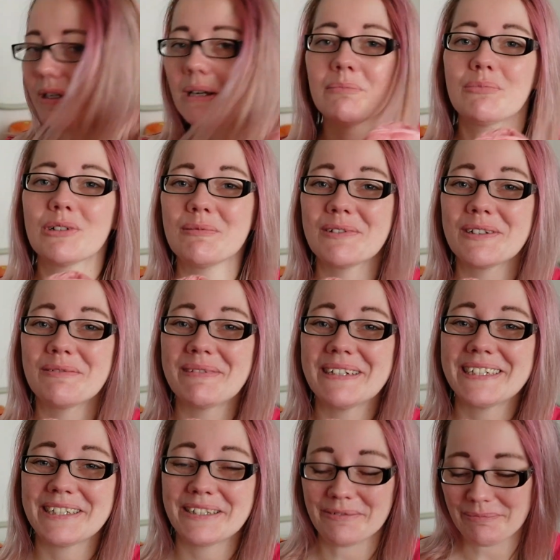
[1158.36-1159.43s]
I'm probably gonna make
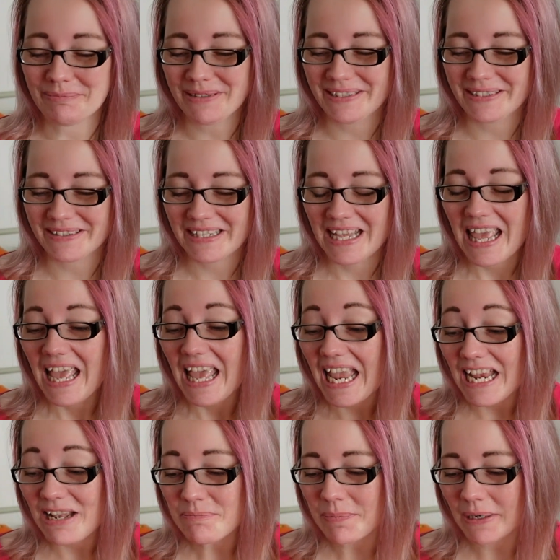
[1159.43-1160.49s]
another one because
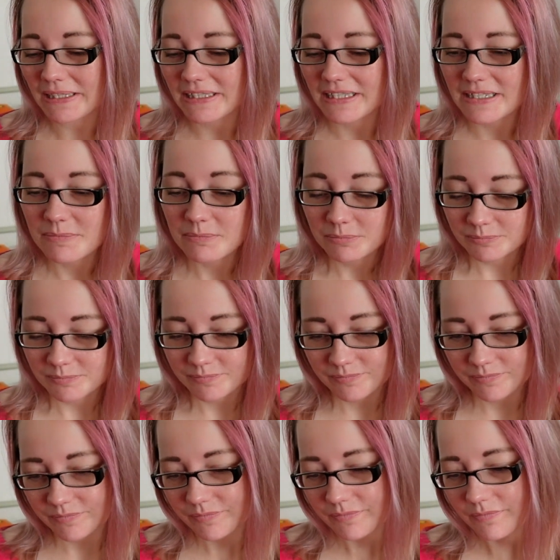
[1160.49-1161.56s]
Einband.
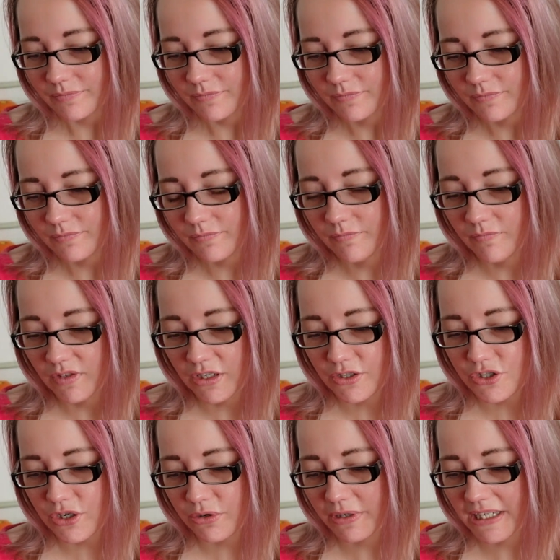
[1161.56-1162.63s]

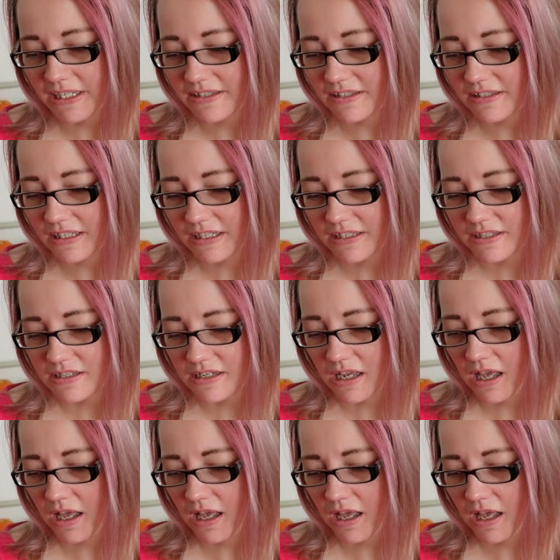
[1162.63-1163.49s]
So it's this.